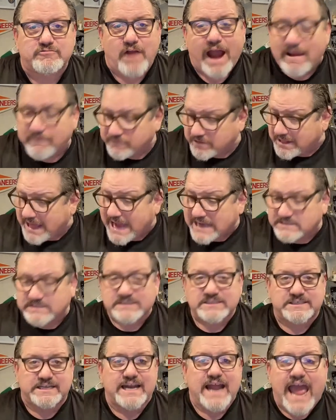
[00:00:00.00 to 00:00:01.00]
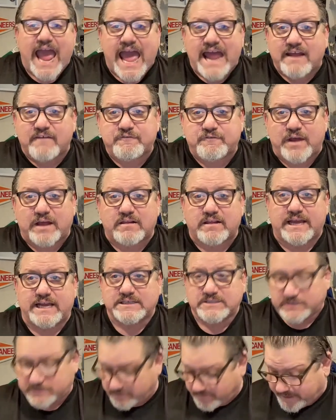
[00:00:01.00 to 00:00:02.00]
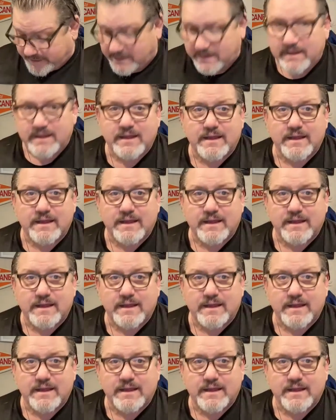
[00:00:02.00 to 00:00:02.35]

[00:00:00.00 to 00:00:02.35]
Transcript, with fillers: draft classes in NFL history